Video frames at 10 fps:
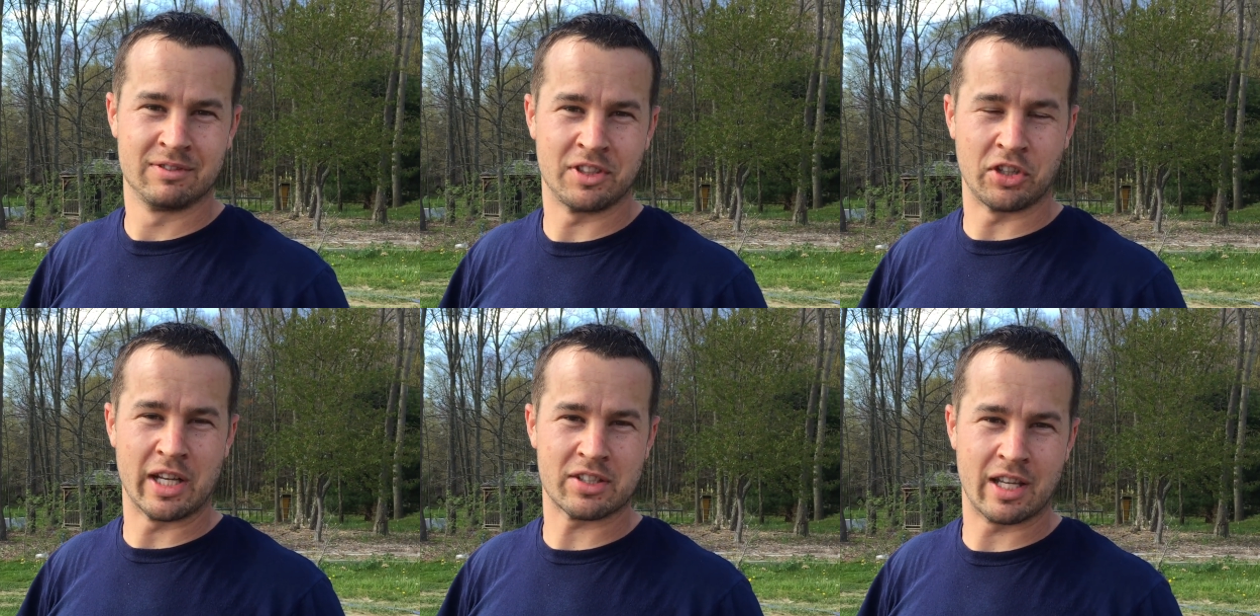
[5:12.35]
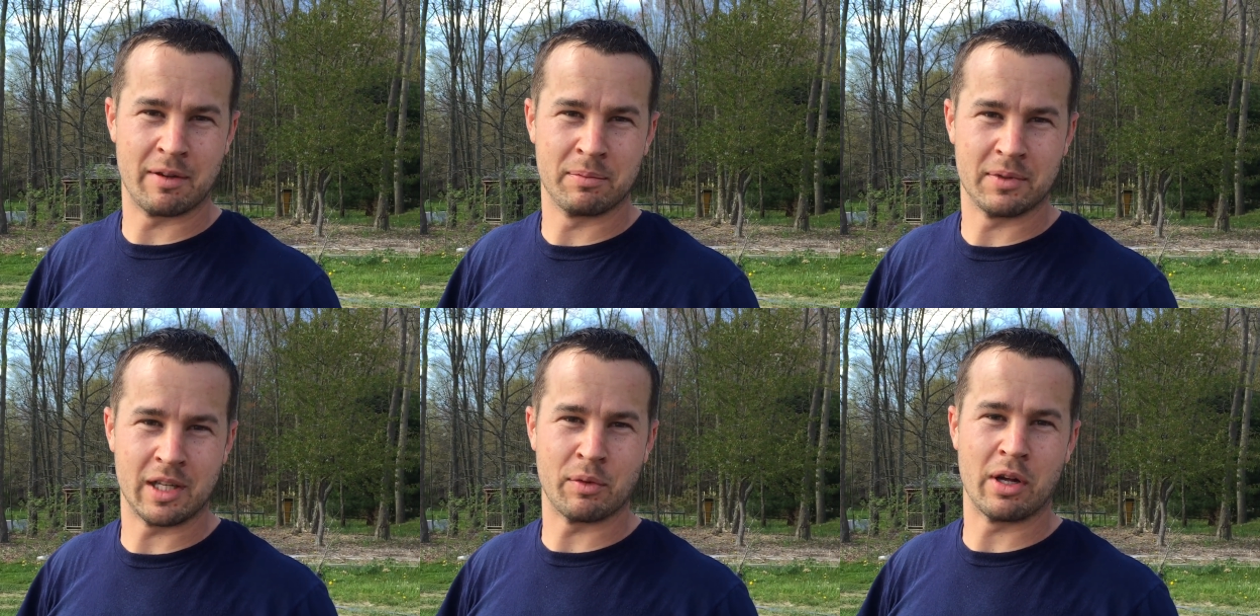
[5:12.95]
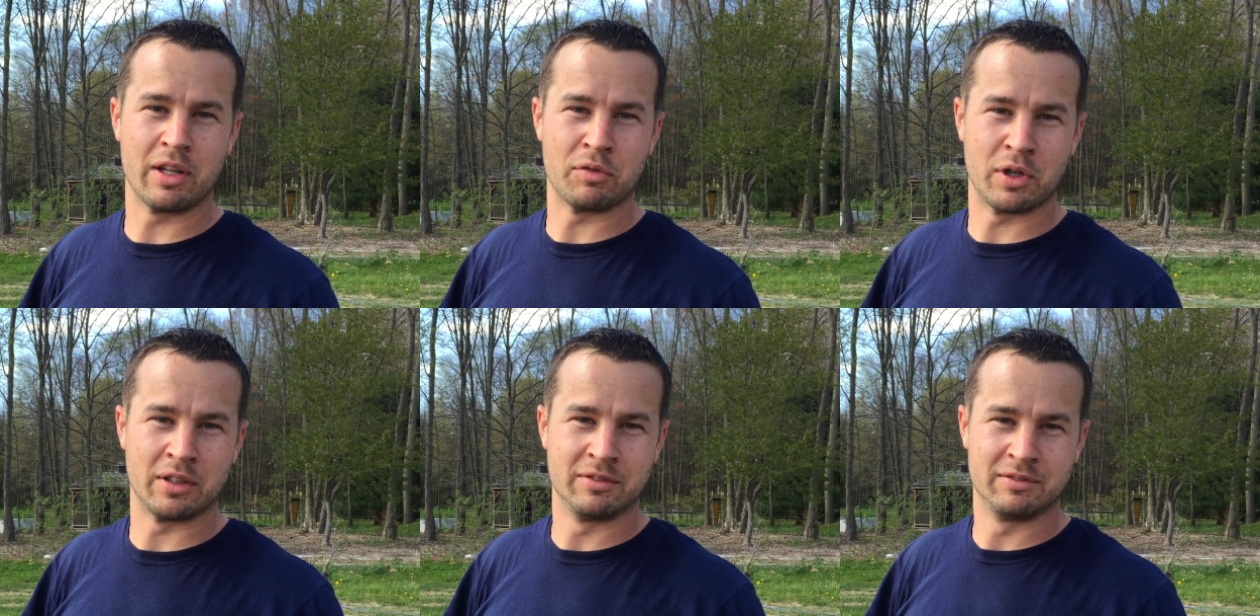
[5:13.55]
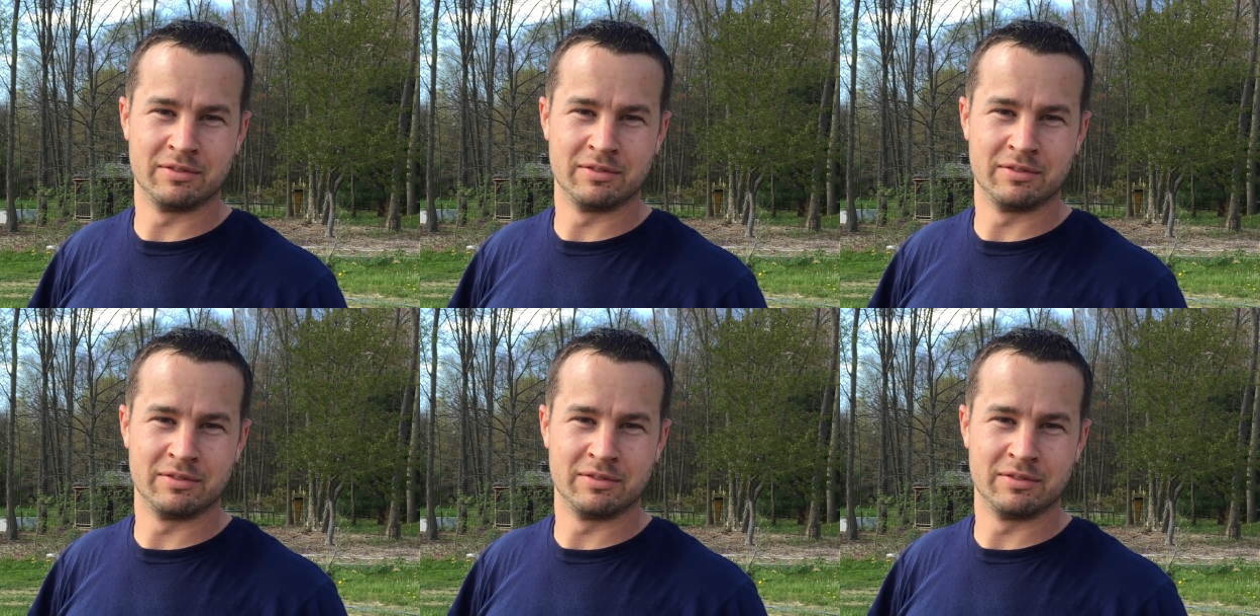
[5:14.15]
Until next time, eat well, live well.